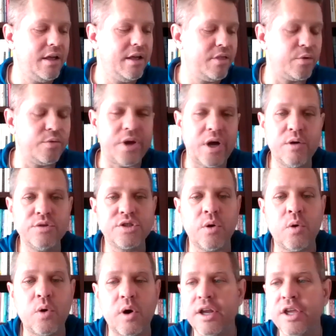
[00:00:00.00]
through those,
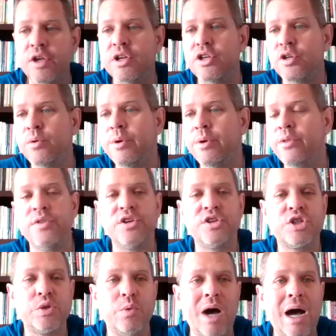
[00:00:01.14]
or you can do it through the
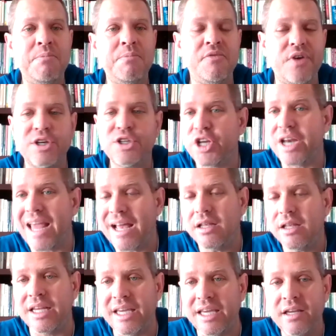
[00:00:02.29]
swap
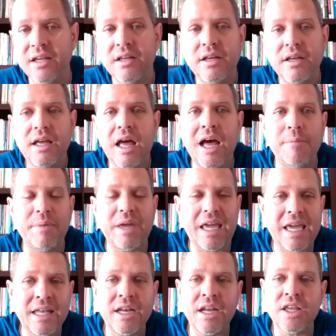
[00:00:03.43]
functionality um,
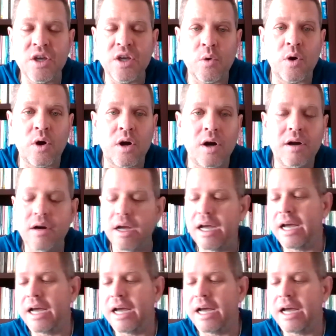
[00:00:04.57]
in your.